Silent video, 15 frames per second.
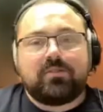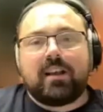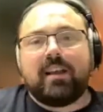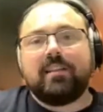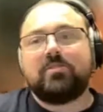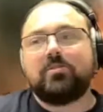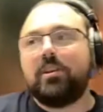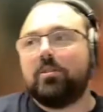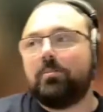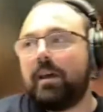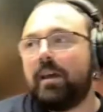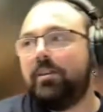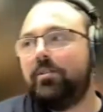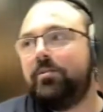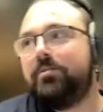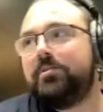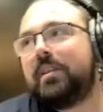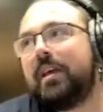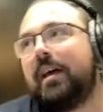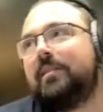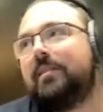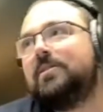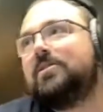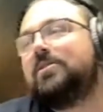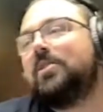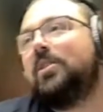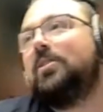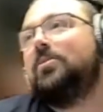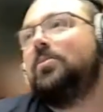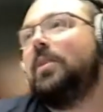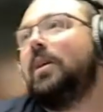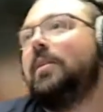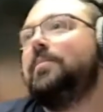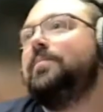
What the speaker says: crack into a little bit of news then. So